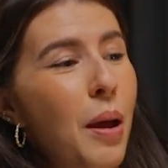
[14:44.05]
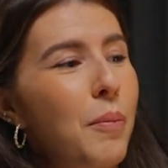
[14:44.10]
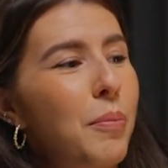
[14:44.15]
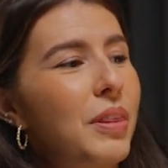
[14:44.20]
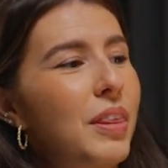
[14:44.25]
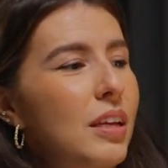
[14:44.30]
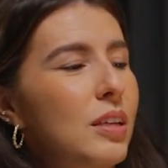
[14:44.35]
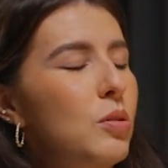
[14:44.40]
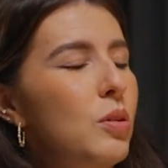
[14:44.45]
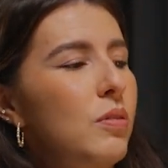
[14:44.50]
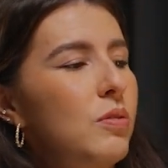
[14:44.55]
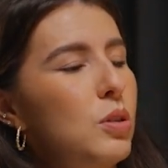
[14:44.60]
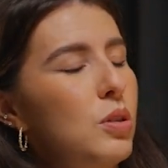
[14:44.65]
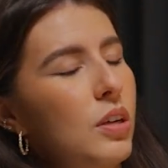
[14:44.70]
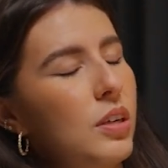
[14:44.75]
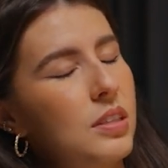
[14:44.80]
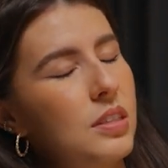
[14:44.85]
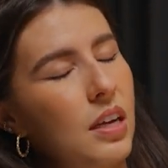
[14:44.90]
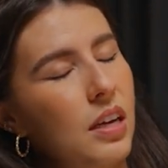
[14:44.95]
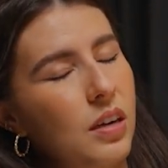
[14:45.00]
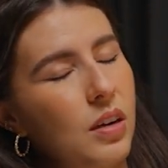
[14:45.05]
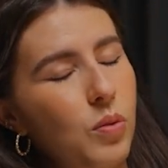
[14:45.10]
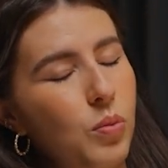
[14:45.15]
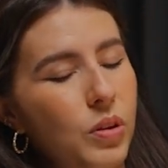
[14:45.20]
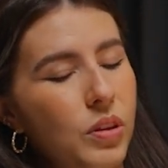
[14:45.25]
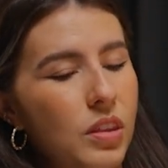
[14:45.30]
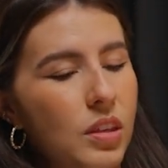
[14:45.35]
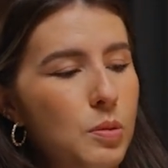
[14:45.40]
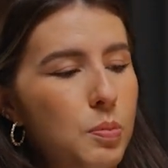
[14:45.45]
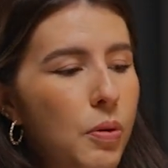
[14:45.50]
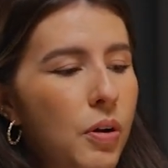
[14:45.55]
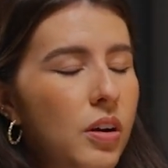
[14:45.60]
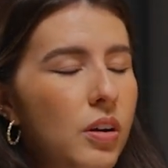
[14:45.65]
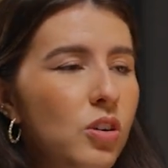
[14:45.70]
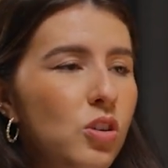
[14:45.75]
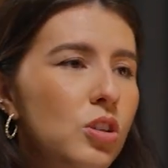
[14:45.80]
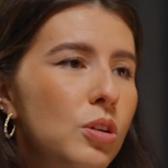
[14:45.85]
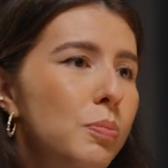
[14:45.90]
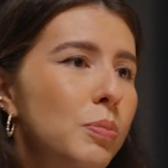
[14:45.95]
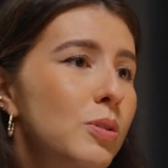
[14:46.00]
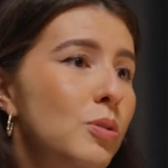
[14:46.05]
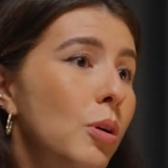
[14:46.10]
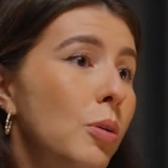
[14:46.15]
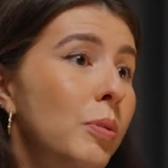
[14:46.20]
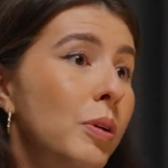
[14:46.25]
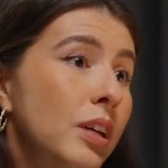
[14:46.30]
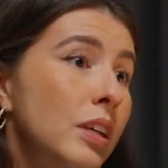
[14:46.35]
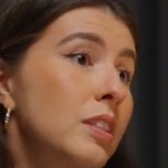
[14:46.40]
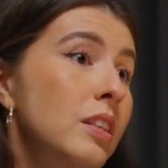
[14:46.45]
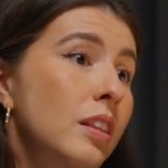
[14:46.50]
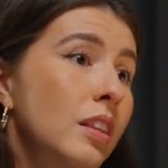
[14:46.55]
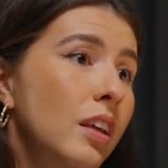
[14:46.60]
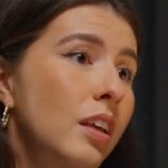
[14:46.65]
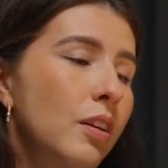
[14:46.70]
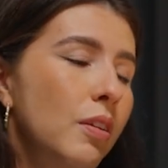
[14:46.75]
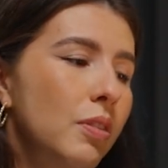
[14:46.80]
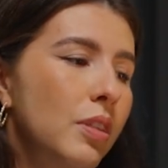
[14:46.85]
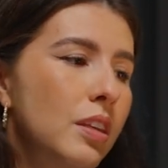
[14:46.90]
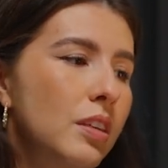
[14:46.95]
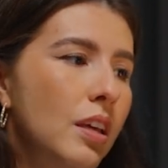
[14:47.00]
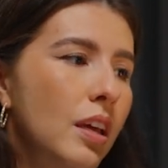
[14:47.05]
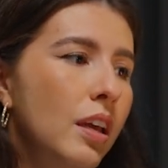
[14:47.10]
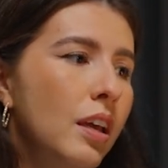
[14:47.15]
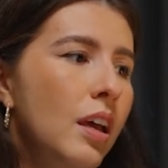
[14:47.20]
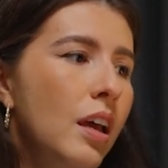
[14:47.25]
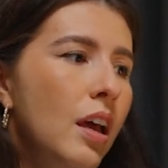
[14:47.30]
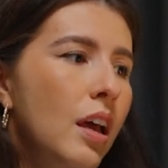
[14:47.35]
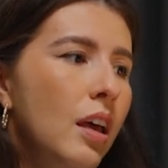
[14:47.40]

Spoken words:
But that's why I'm so excited with this partnership as well, because at the end of the day,